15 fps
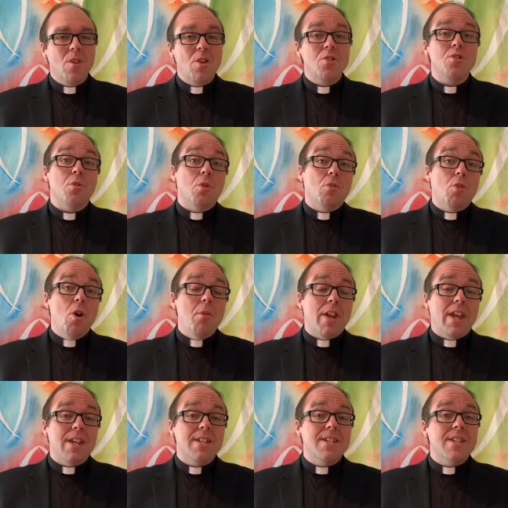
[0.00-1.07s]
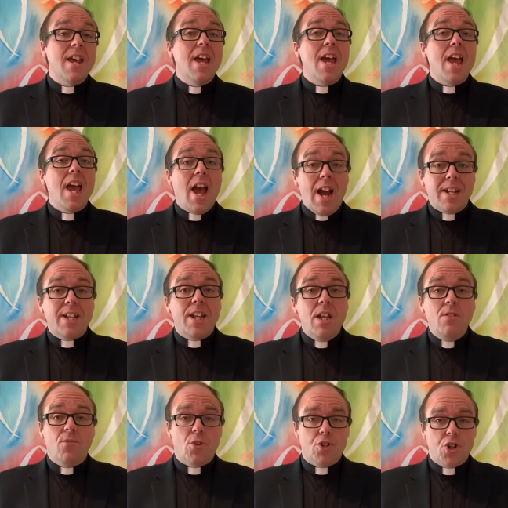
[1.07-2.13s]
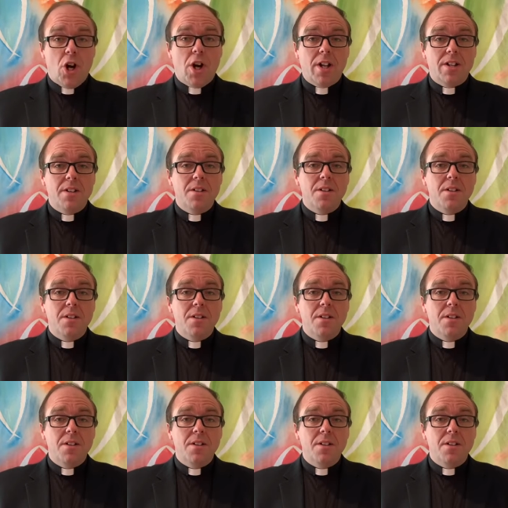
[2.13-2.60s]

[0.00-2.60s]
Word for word: So Herodias had it in for John.